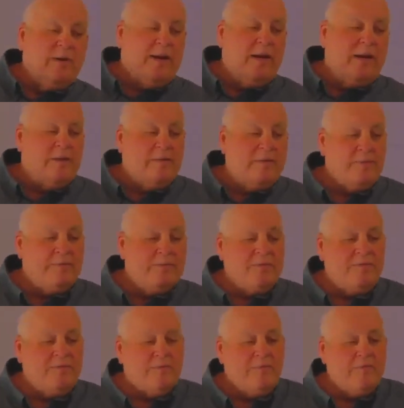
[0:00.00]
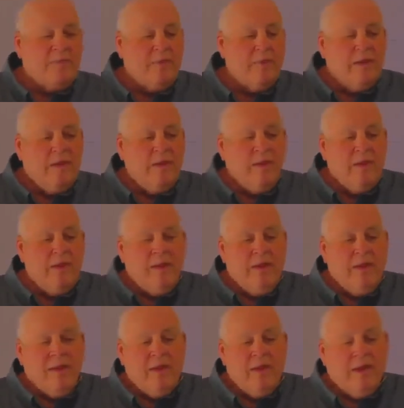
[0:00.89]
now,
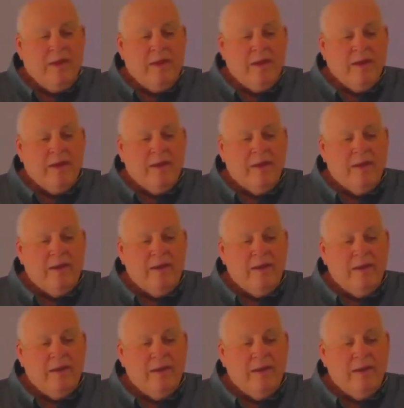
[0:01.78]
and